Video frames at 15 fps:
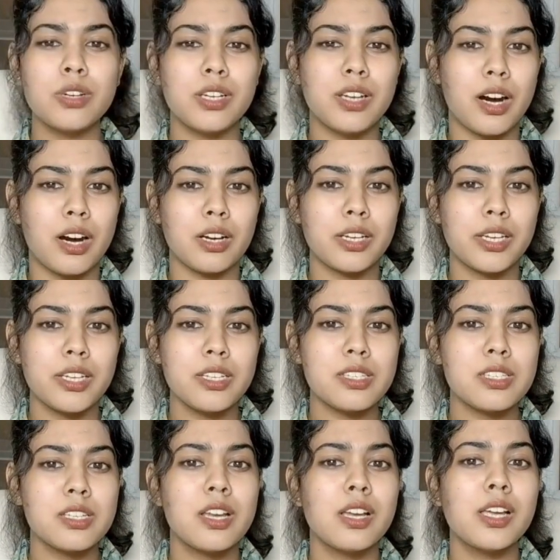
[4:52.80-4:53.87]
in our
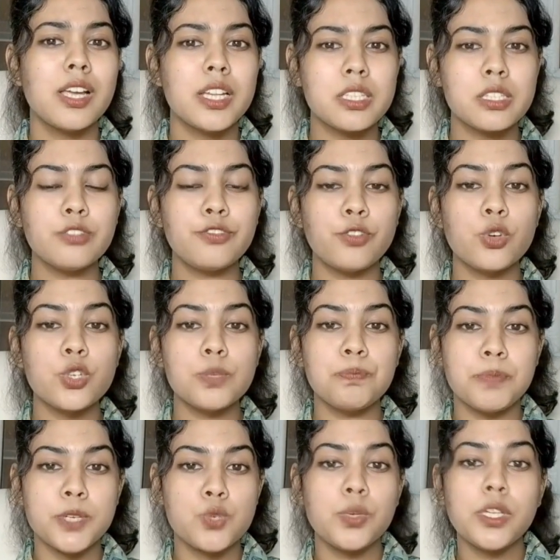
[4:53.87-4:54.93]
case, it's the force
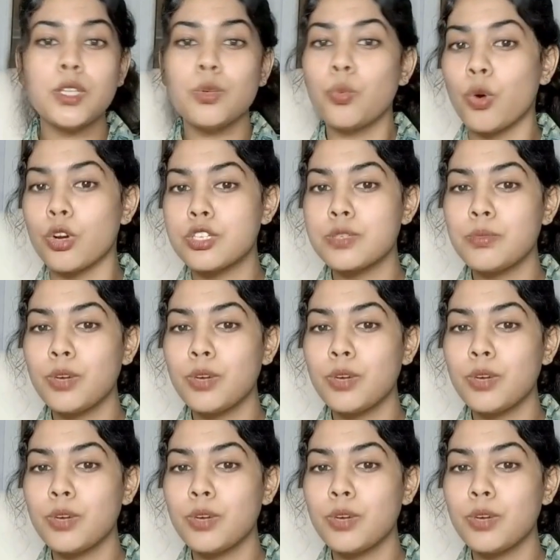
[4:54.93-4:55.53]
between the water